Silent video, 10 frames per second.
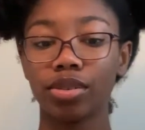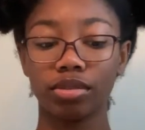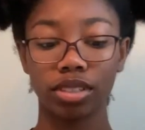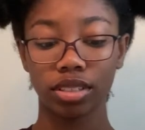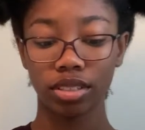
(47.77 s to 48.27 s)

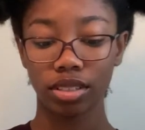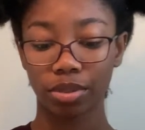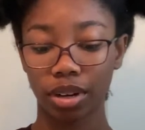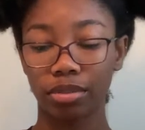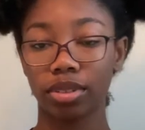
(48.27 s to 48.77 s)
This is
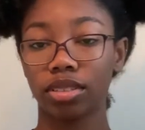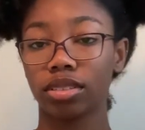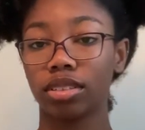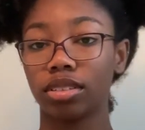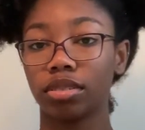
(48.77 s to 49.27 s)
probably
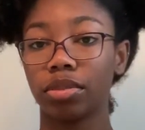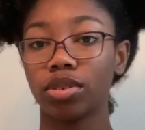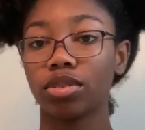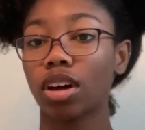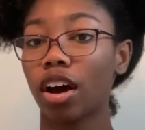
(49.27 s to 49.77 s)
the
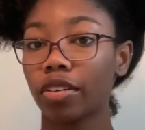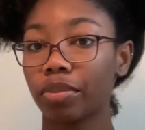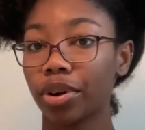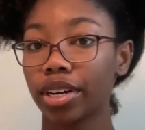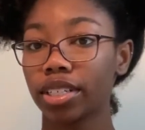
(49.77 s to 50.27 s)
most
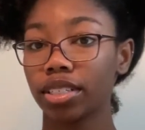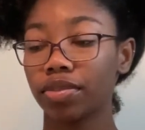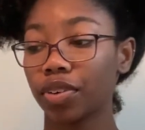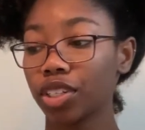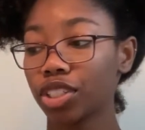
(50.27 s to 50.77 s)
off-brand
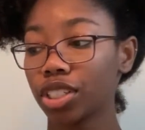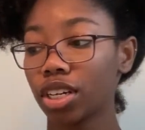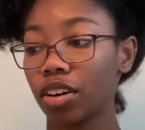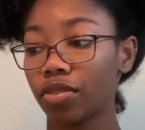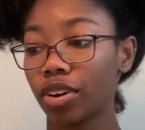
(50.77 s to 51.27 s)
version
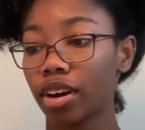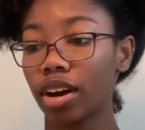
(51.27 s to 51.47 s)
of Filmora.